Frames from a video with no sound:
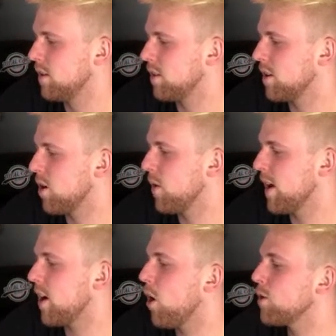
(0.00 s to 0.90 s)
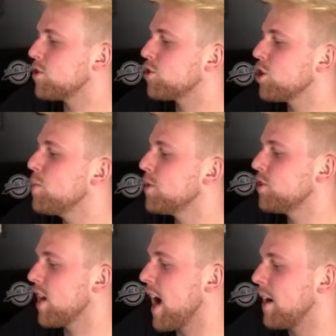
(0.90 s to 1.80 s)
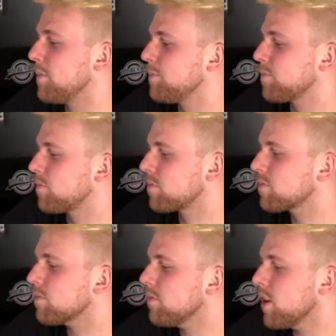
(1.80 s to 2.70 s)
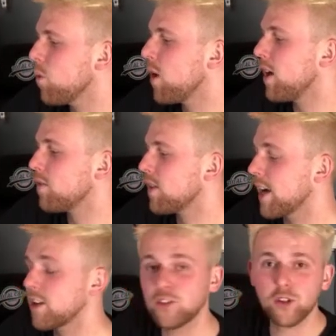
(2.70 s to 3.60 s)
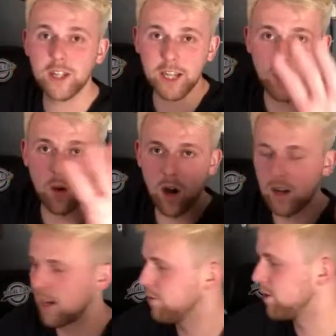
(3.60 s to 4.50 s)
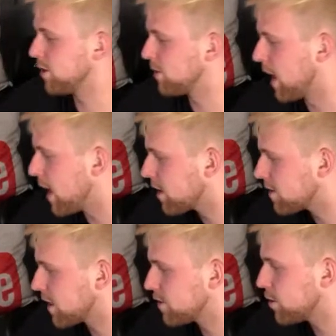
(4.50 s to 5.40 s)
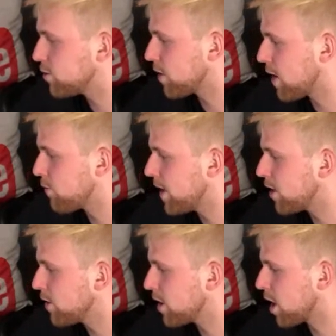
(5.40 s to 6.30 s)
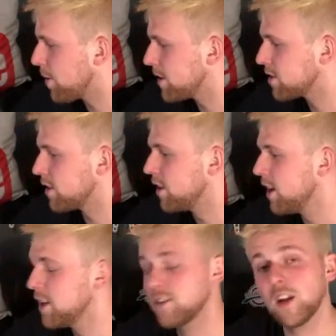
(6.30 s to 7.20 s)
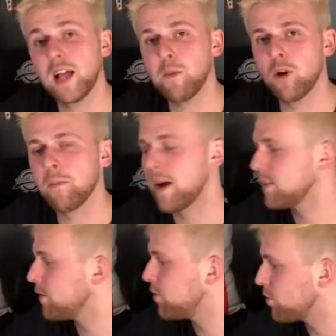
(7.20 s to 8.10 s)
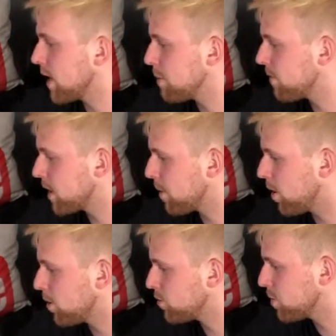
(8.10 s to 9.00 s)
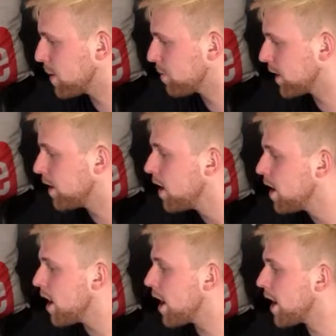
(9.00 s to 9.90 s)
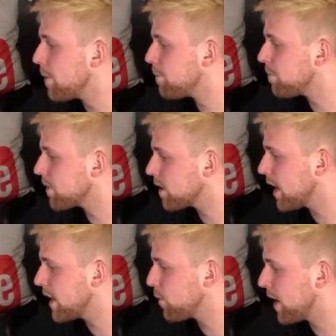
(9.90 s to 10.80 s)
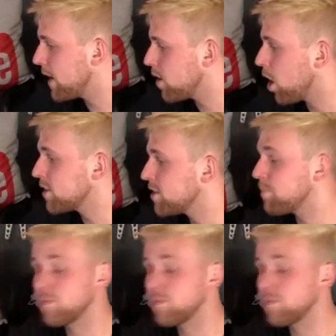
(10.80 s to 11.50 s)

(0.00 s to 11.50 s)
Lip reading: no way. Oh, super chat. Well, I can assure you, you don't all have to do that because I do try and read all your comments, and it's not like we're a massive stream. We've had about 100 people in. Anyway, honestly,